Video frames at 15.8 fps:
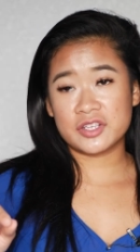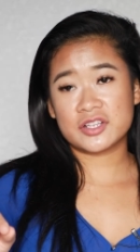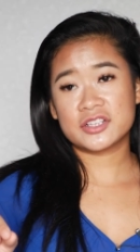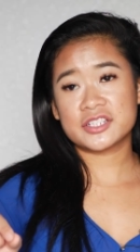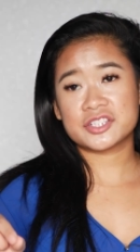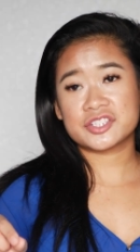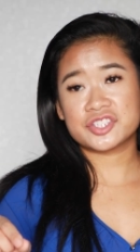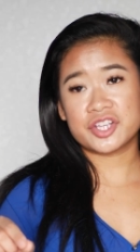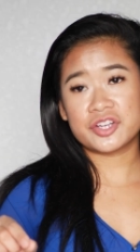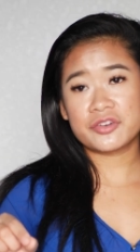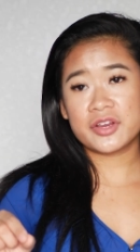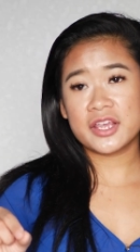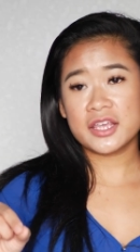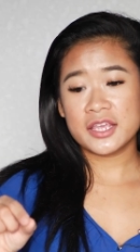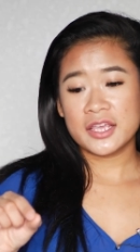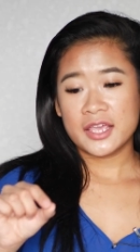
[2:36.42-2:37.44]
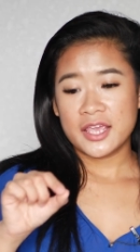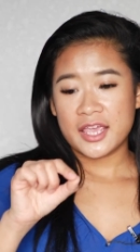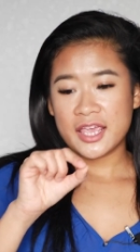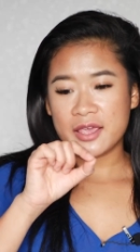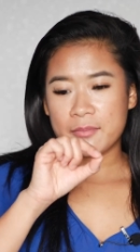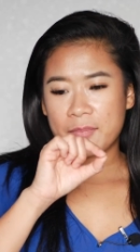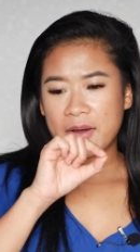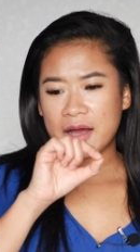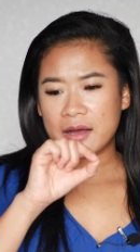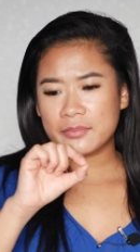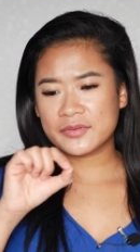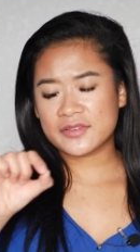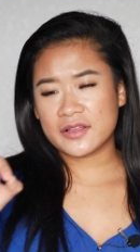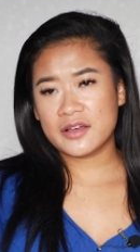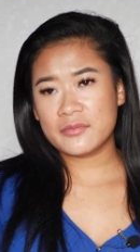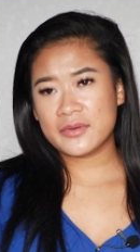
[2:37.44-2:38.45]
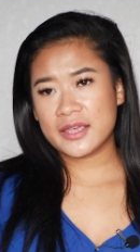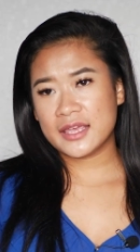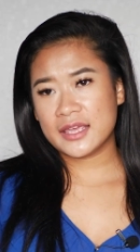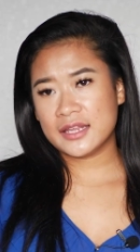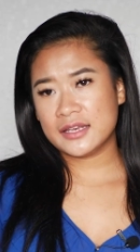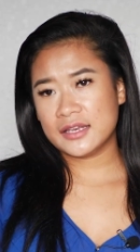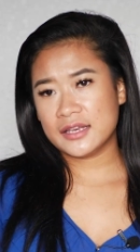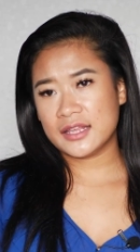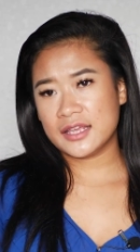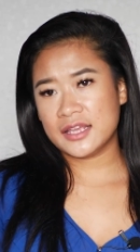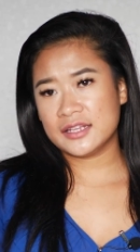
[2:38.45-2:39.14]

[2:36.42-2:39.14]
click generate, it pops up and